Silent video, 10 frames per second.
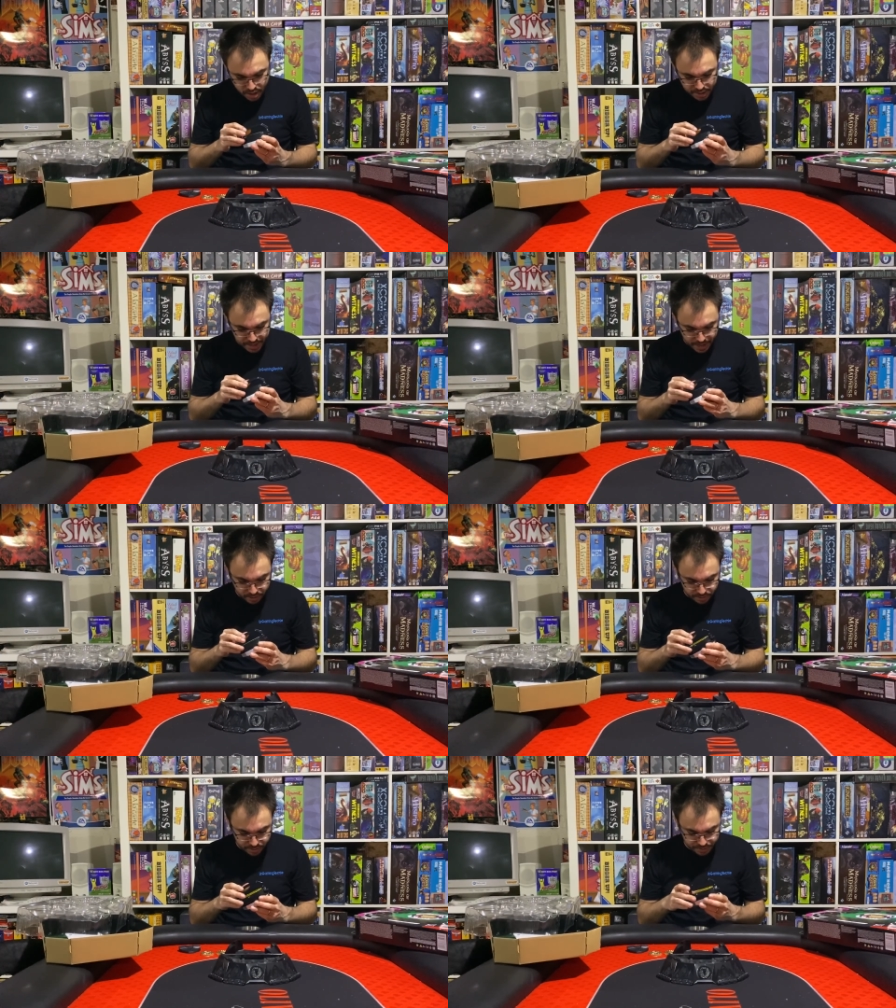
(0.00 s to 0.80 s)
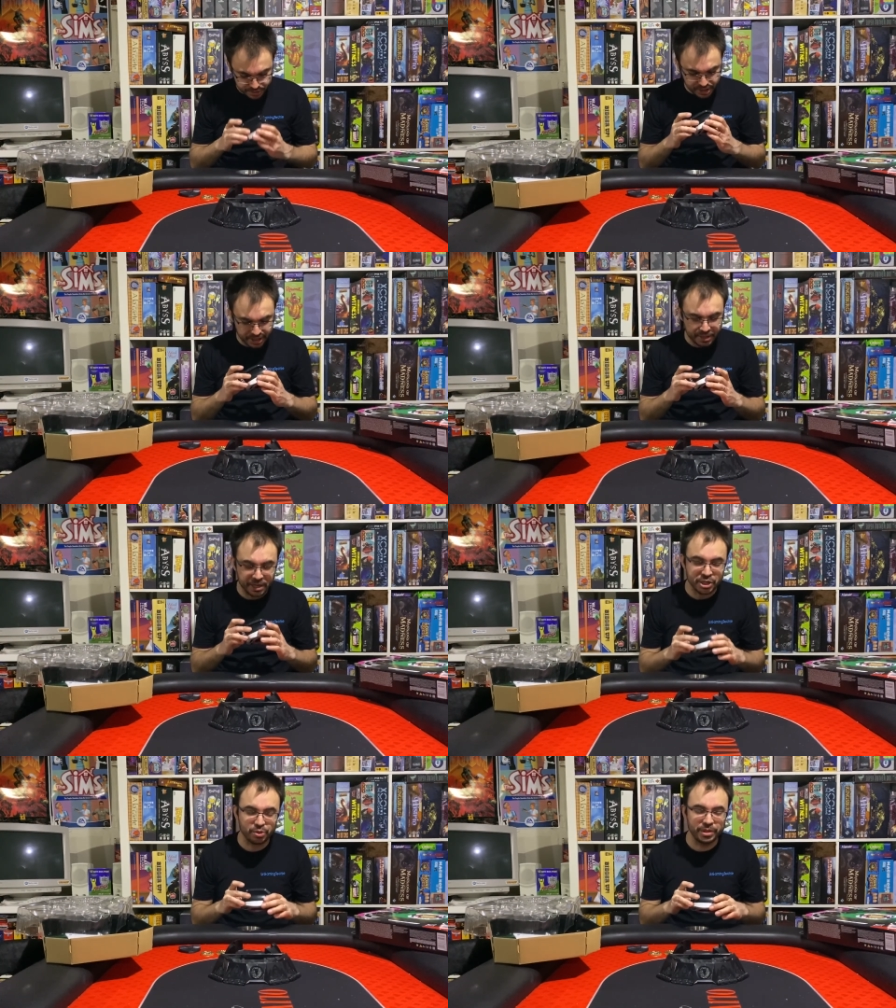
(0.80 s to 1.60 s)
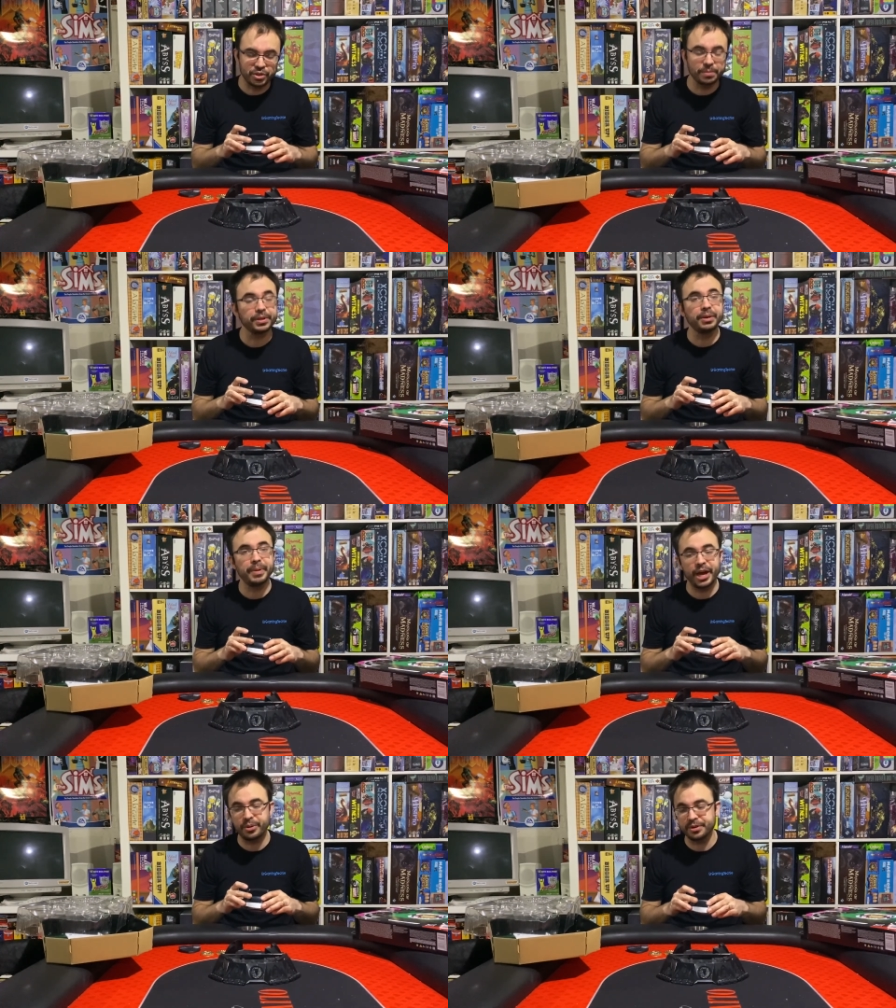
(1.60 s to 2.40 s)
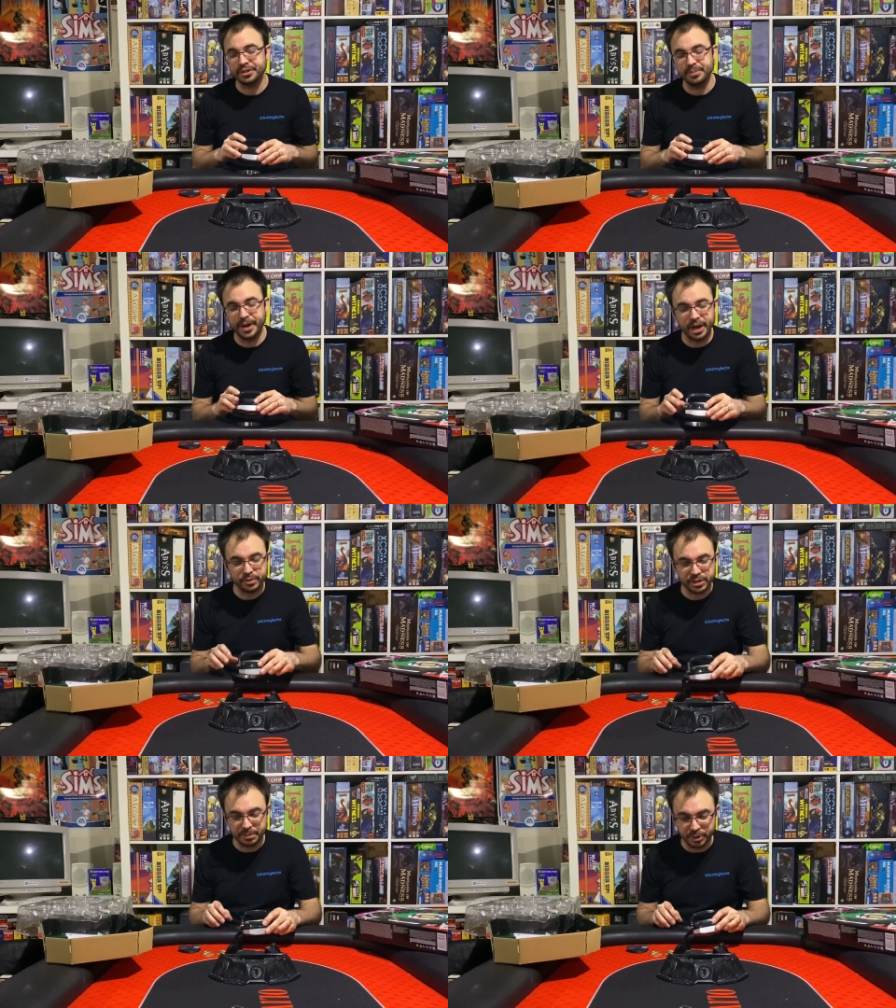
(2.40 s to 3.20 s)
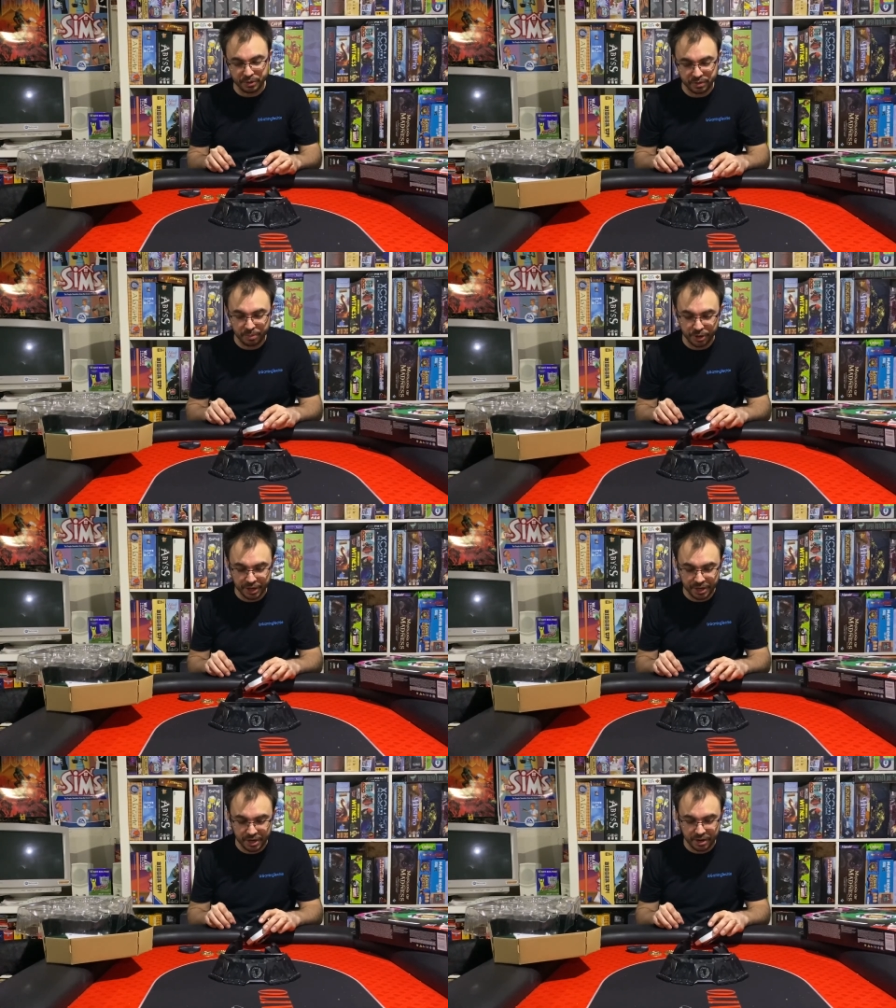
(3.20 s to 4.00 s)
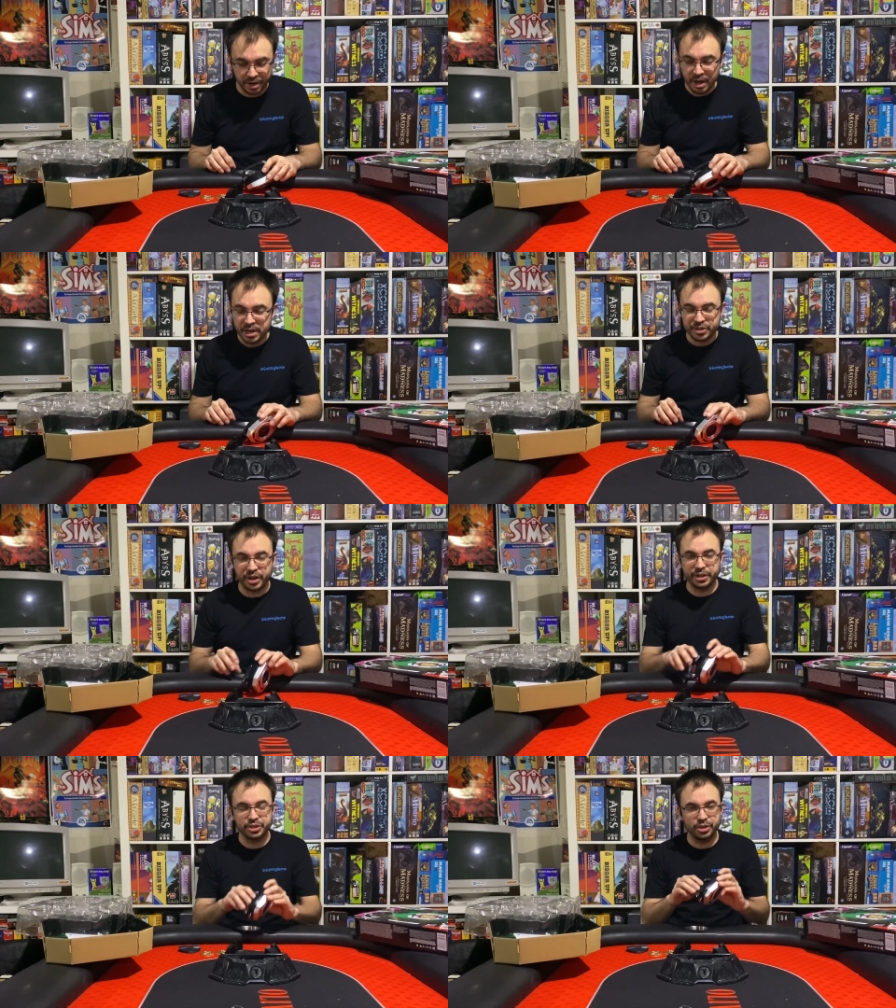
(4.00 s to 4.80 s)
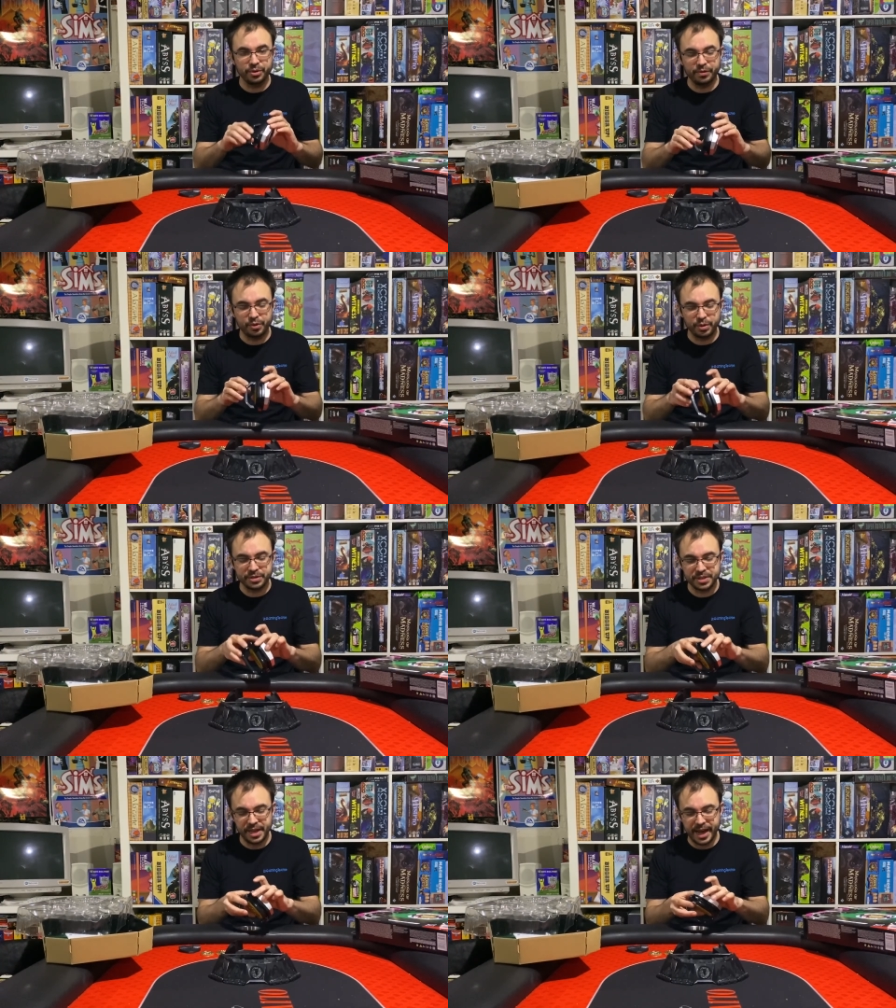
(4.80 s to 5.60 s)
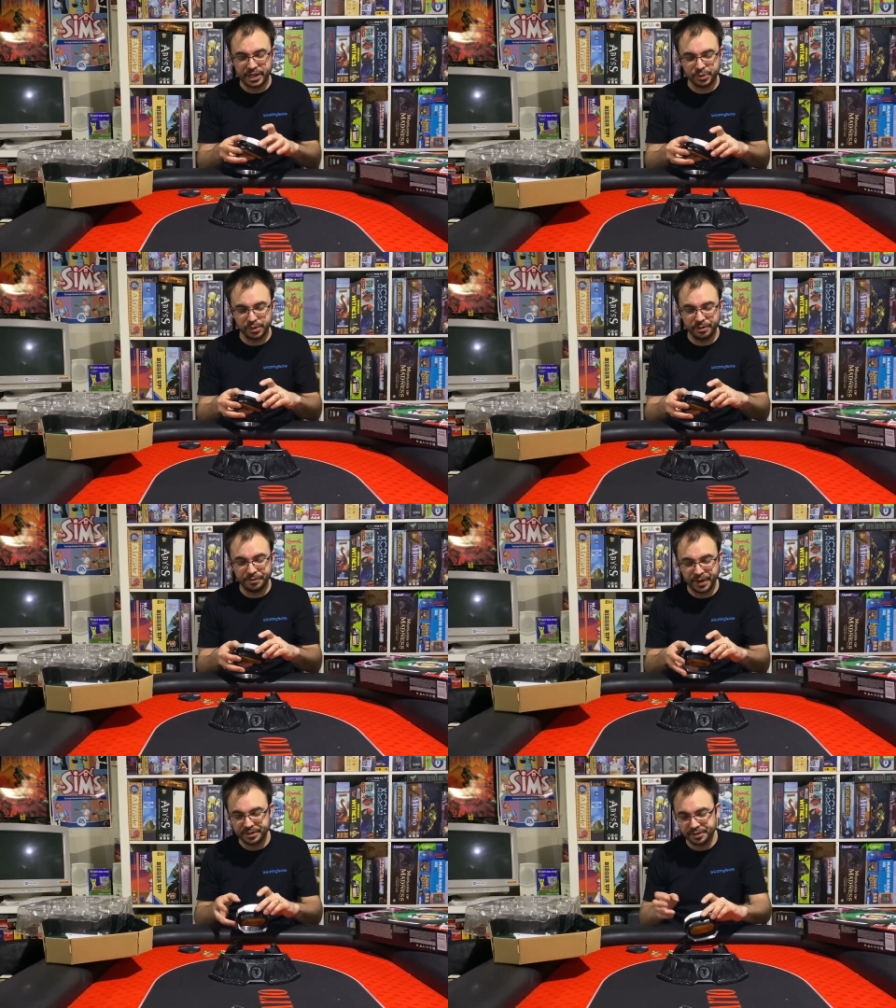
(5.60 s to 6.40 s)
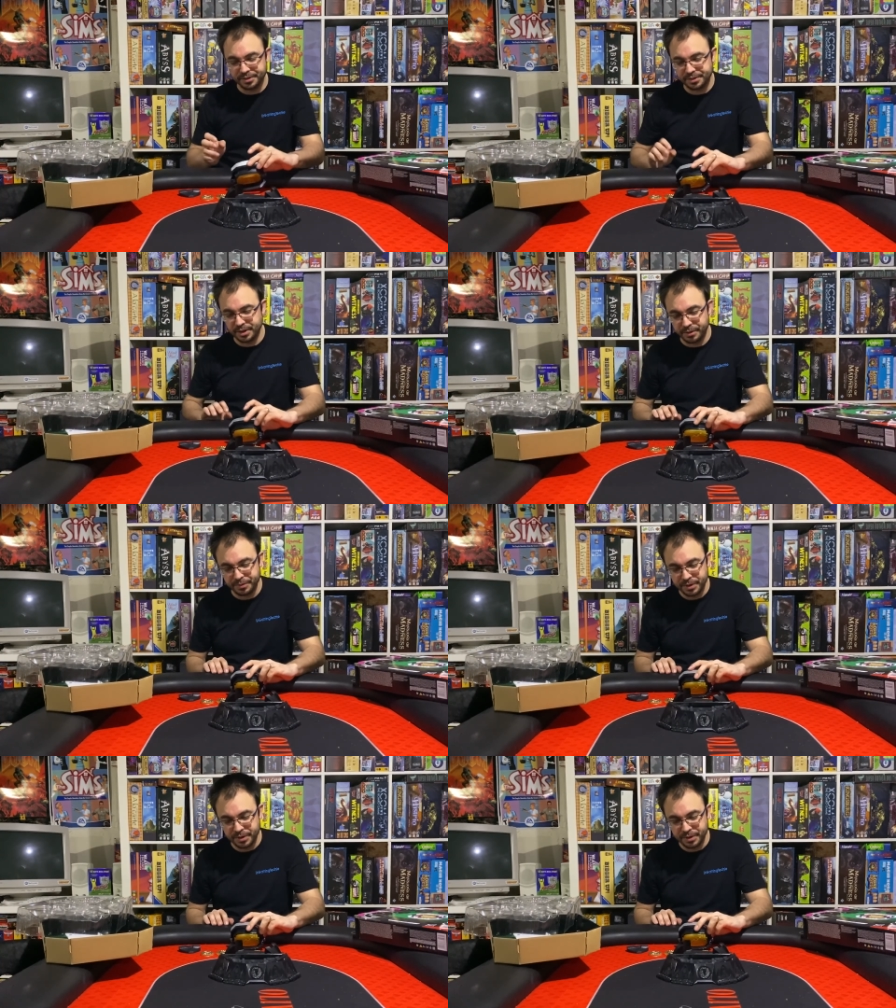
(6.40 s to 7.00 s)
Now, this thing takes 3 AAA batteries on the back, which I'm going to put in here so I can show you, of course, the actual effects and stuff